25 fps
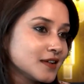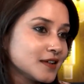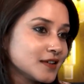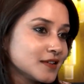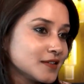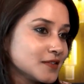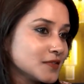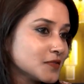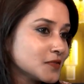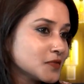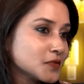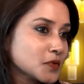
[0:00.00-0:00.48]

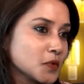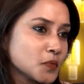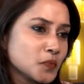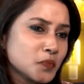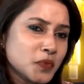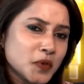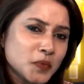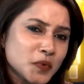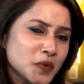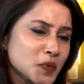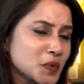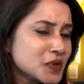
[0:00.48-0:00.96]
So
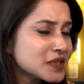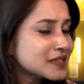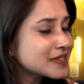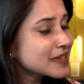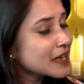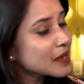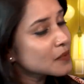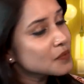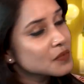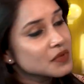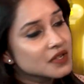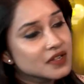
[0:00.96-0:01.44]
people will
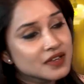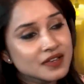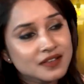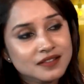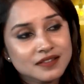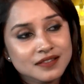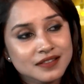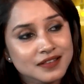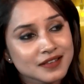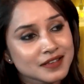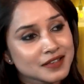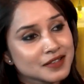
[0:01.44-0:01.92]
say a
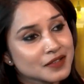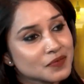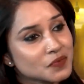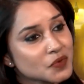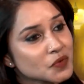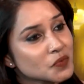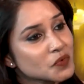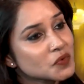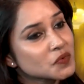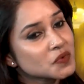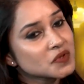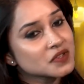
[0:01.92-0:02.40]
million things.
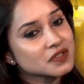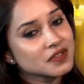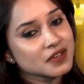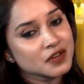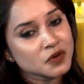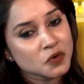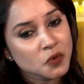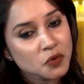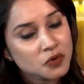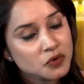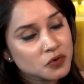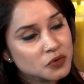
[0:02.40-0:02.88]
People will say,
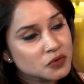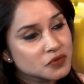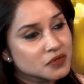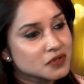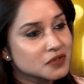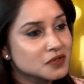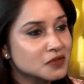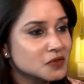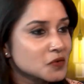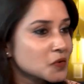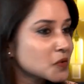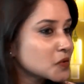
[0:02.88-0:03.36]
don't do
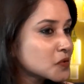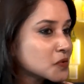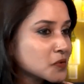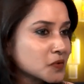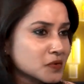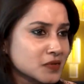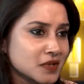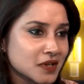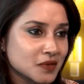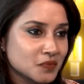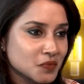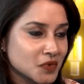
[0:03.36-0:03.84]
this, don't do
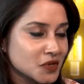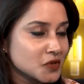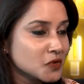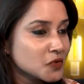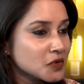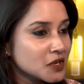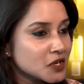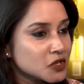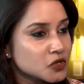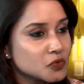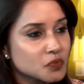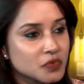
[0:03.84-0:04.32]
that. But you
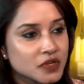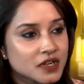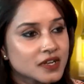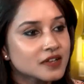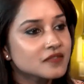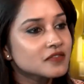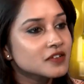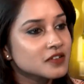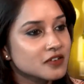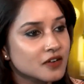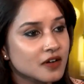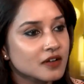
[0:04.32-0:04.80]
need to
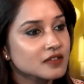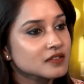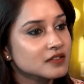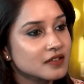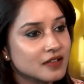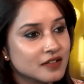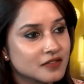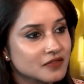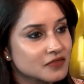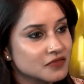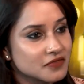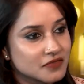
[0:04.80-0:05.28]
believe in
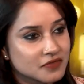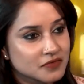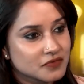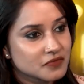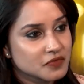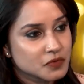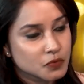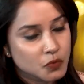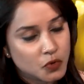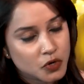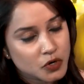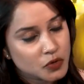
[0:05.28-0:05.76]
yourself
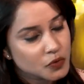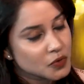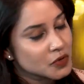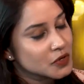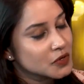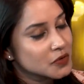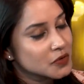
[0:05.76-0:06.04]
with whatever you